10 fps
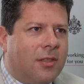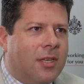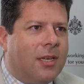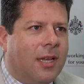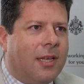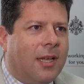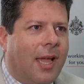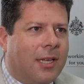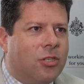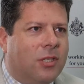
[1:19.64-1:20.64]
I think I
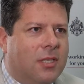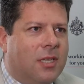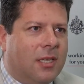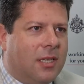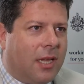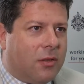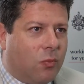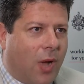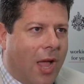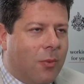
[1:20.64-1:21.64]
actually did. I,
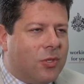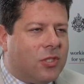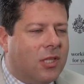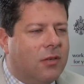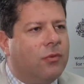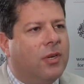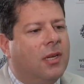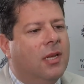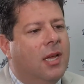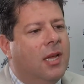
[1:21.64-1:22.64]
I was
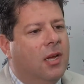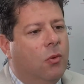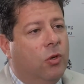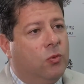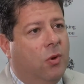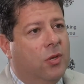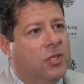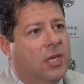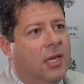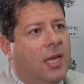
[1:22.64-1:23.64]
delivering what
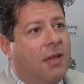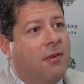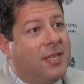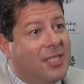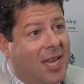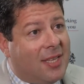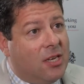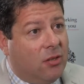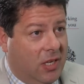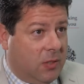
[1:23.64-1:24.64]
was a very
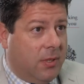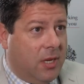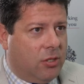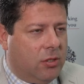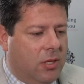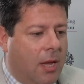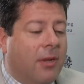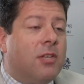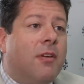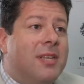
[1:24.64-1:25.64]
technical explanation
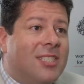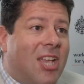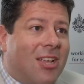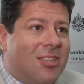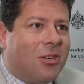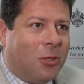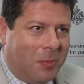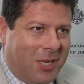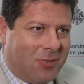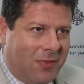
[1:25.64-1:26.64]
about a very technical
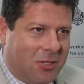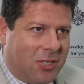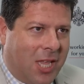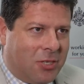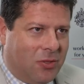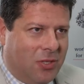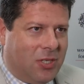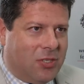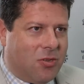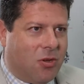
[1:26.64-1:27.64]
piece of legislation. This
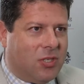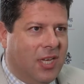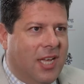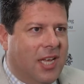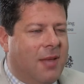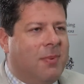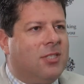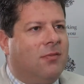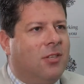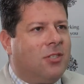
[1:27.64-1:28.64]
is not a
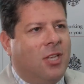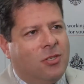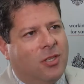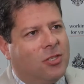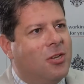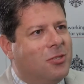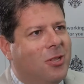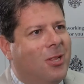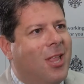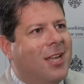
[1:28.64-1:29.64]
piece of legislation that's going to
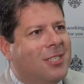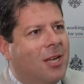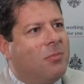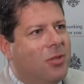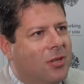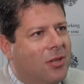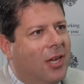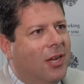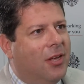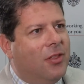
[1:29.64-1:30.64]
light up the,
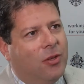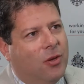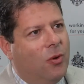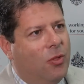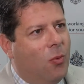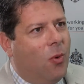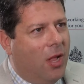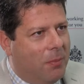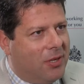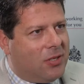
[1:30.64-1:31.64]
the, the
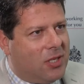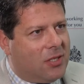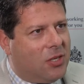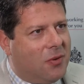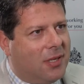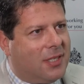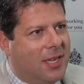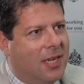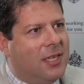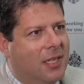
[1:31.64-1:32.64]
world because it's so
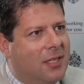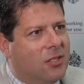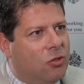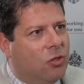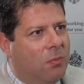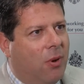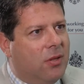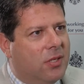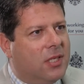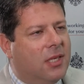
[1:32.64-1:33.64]
exciting in its social
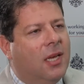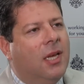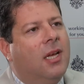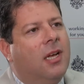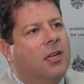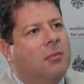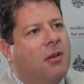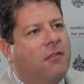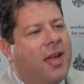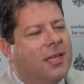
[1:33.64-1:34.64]
policy um,
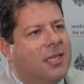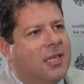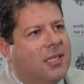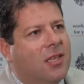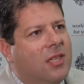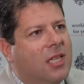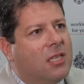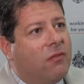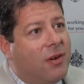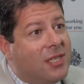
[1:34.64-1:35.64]
effect. It's something that
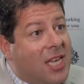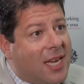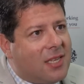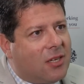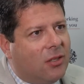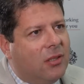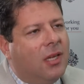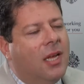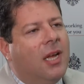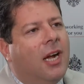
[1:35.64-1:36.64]
is very technical.
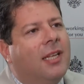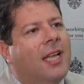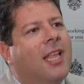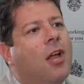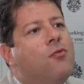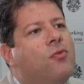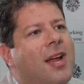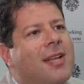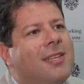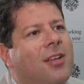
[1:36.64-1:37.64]
And, and I
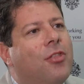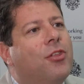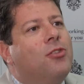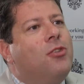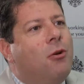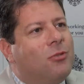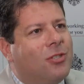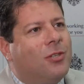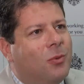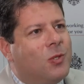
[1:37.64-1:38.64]
read the note
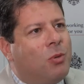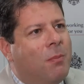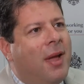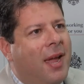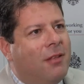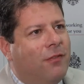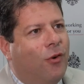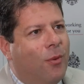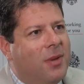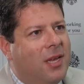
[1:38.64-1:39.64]
that was prepared
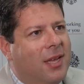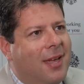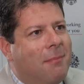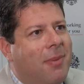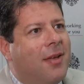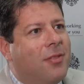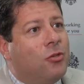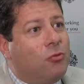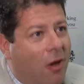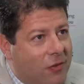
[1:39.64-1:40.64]
for me by the
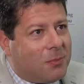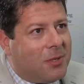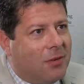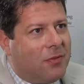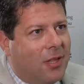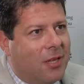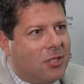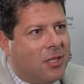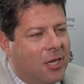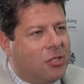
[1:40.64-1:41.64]
draftsman of the
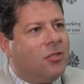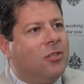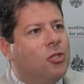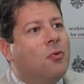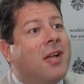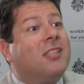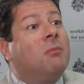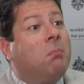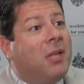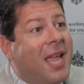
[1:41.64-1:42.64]
legislation to
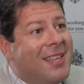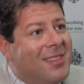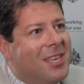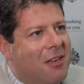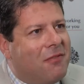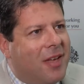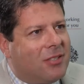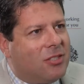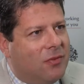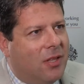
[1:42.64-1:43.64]
explain the
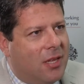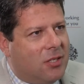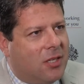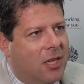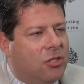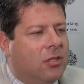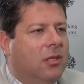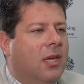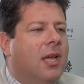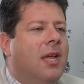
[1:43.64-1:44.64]
effect of the legislation.